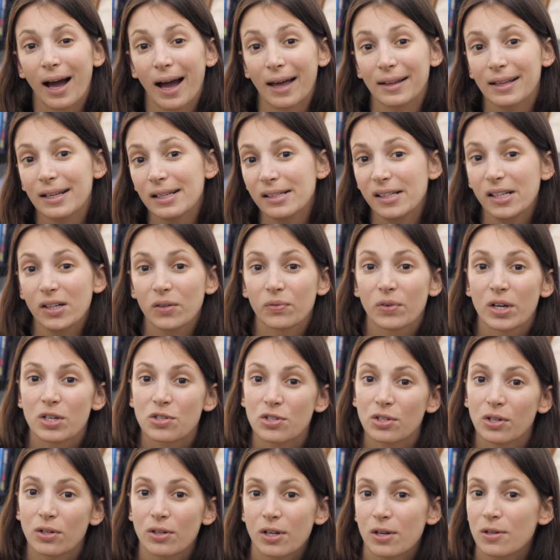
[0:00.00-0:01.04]
I like the
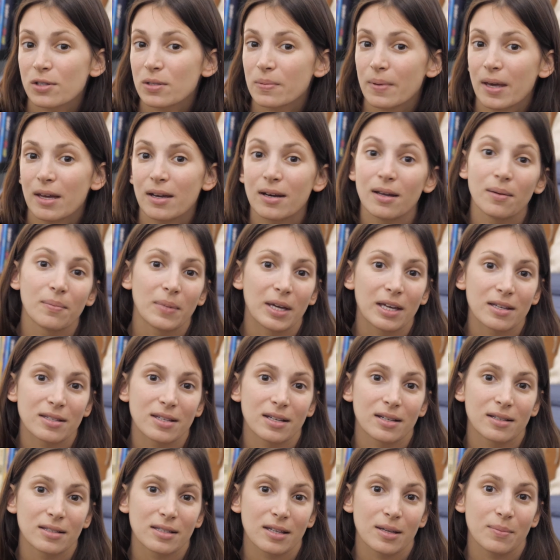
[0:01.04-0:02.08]
original Ghost Bed because
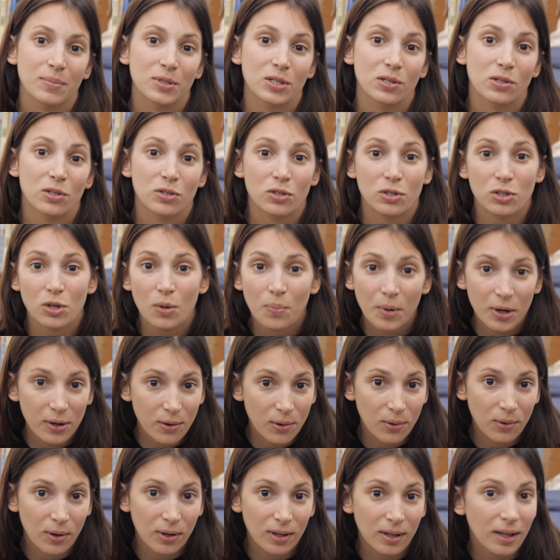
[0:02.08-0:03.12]
it sleeps super
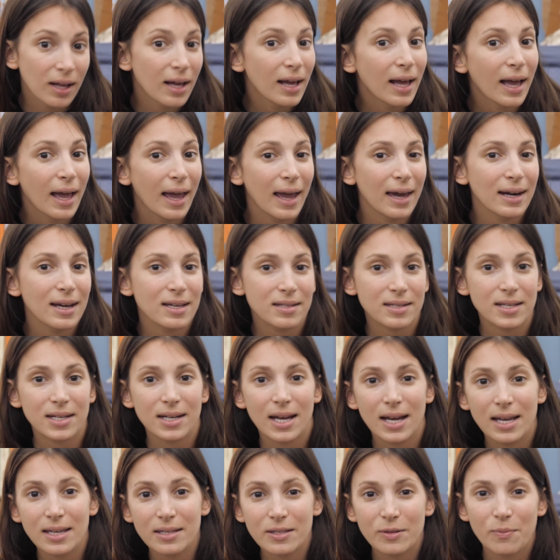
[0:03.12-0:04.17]
cool and has a
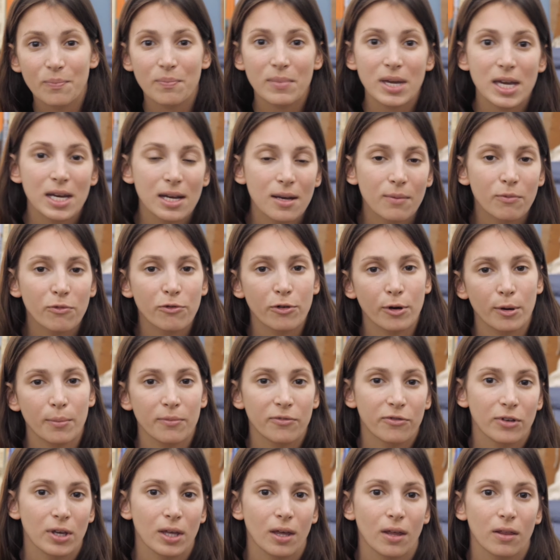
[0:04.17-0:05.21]
nice medium firm
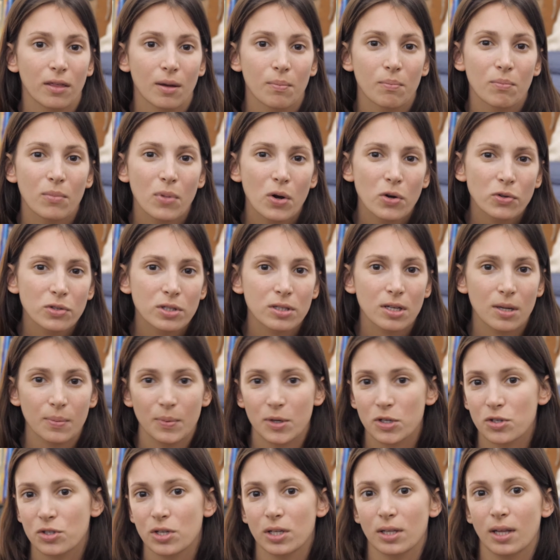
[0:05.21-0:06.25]
feel that most
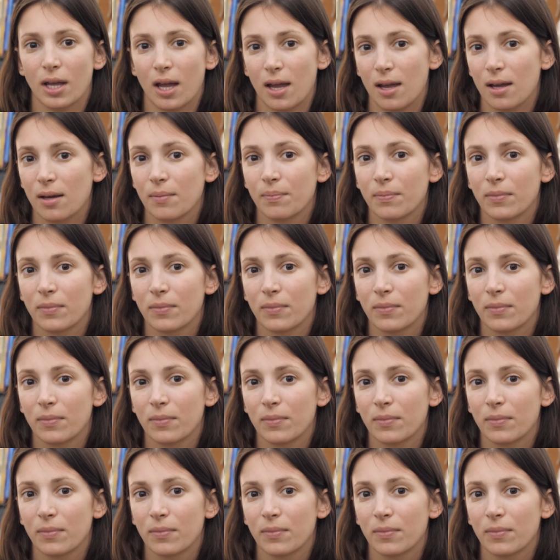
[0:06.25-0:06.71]
sleepers should like.